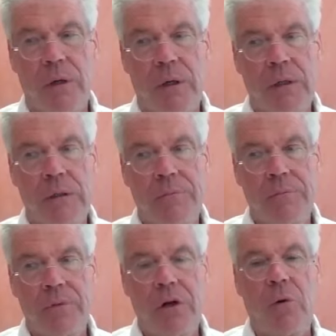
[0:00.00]
uh,
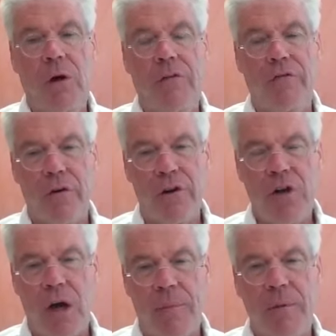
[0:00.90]
you know a very
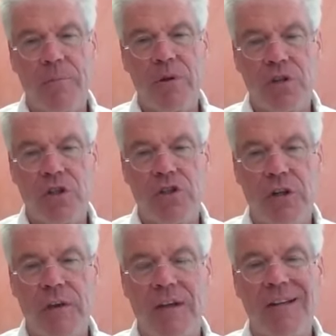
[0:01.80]
dominant position
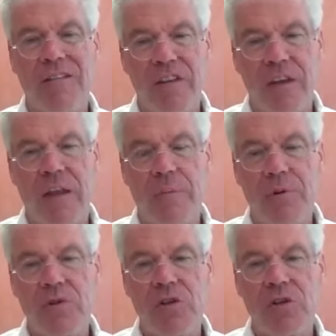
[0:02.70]
and they can defend that
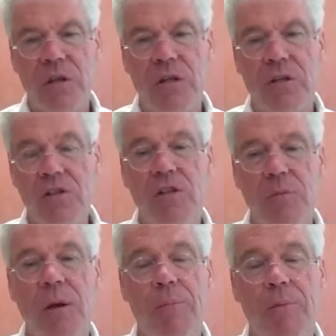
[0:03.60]
position it tends
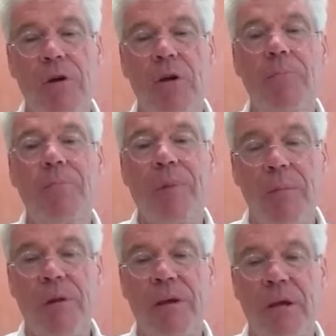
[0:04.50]
to be a pretty good
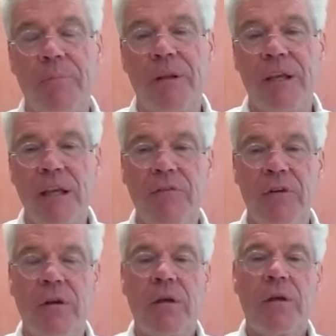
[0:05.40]
public company
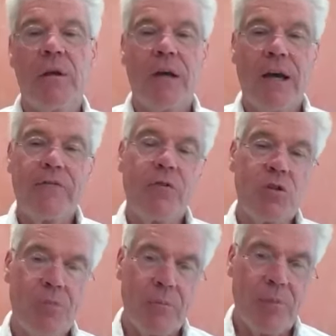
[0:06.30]
even after
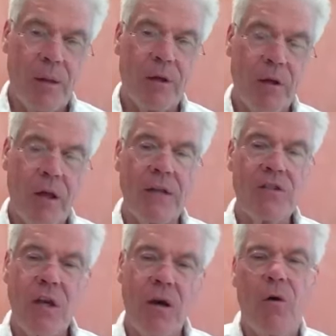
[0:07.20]
it's been public a lot of
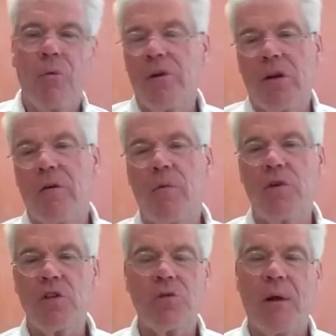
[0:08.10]
say oh you know
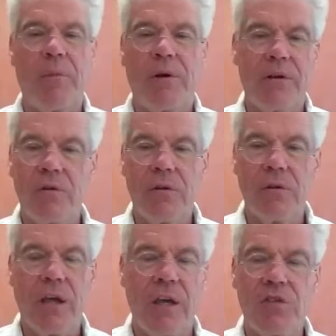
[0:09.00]
once it's public uh,
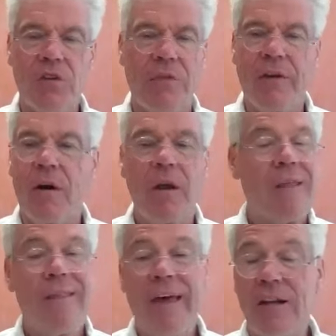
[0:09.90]
the gains aren't there
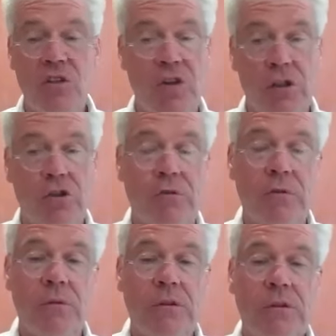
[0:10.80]
that is not
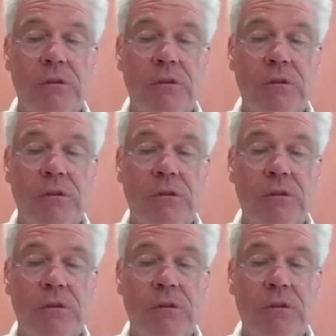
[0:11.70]
true